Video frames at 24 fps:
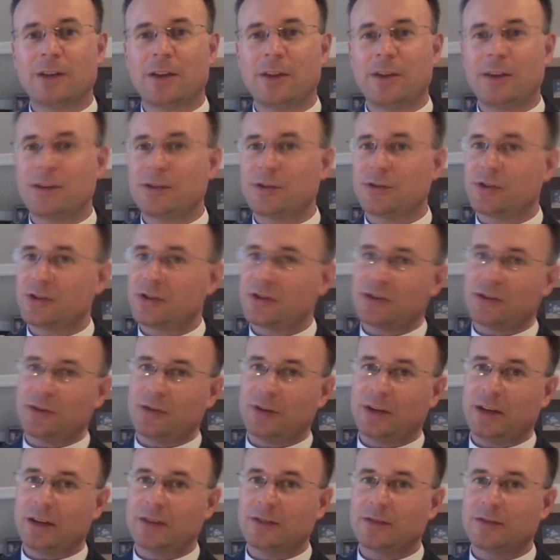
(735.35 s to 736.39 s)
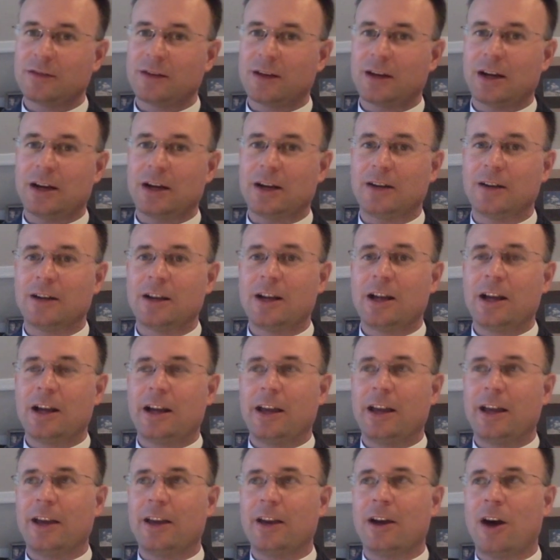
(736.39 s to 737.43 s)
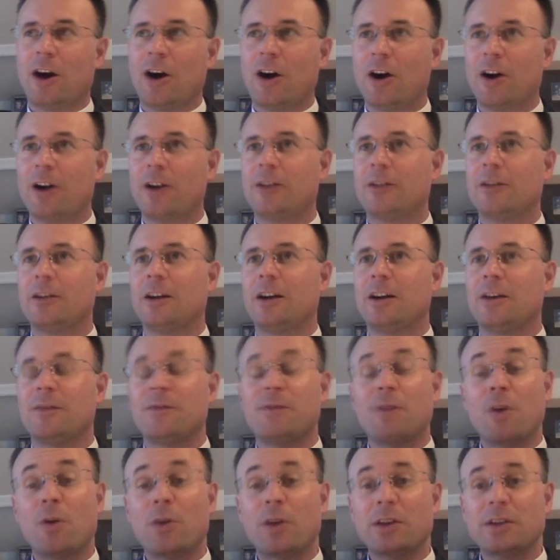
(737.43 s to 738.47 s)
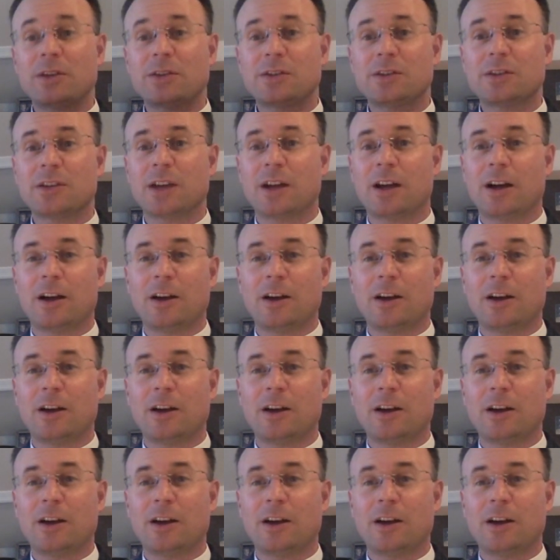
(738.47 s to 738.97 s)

and these are just unique in our focus.